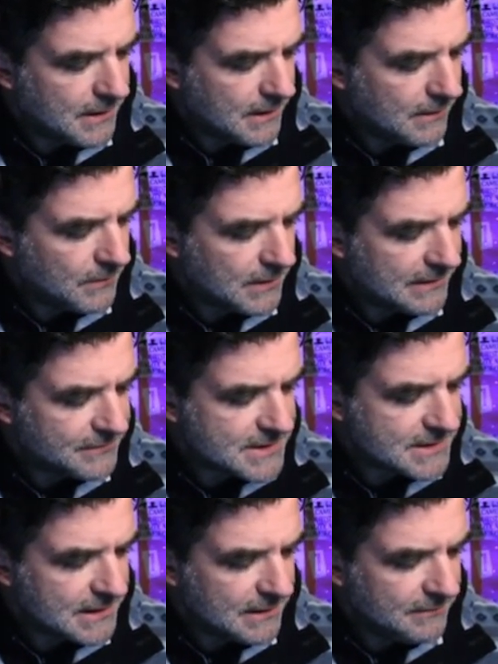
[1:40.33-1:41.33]
we'll have to
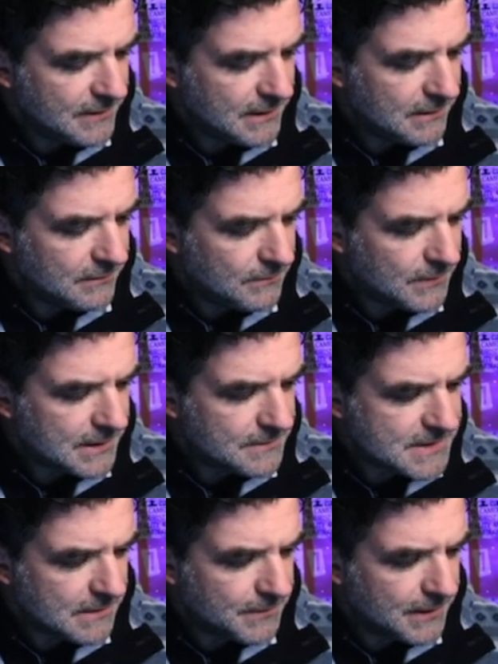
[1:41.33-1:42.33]
see, you know, what
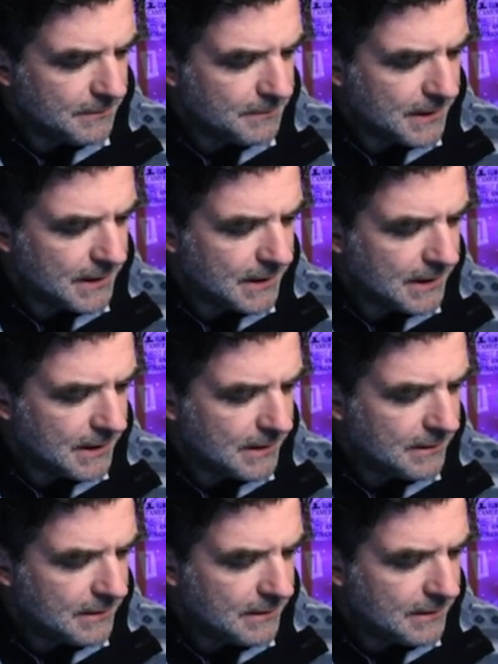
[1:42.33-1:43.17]
comes up with it. But